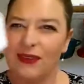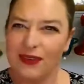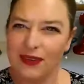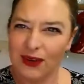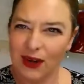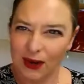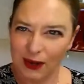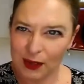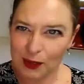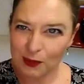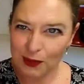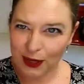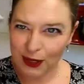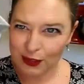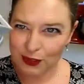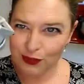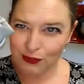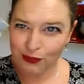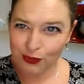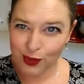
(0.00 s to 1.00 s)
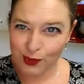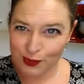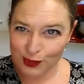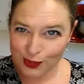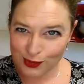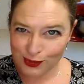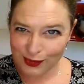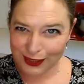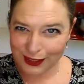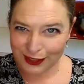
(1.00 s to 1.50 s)
garlic press for almost
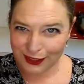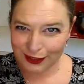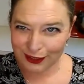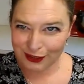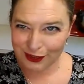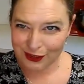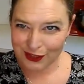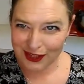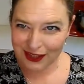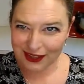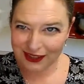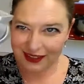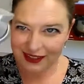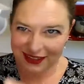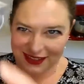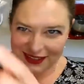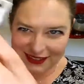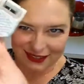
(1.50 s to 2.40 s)
20 years. You can